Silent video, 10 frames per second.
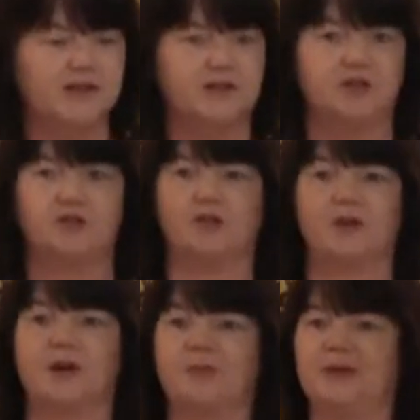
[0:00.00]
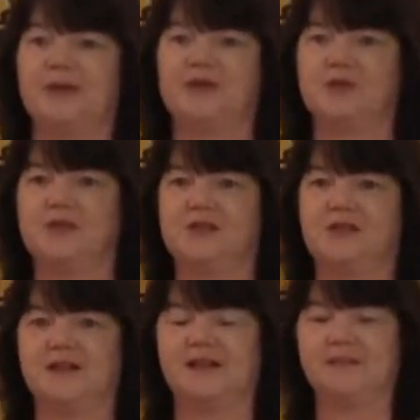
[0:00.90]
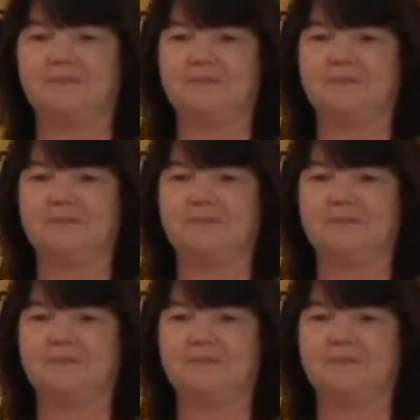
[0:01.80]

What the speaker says: that had grown up so suddenly.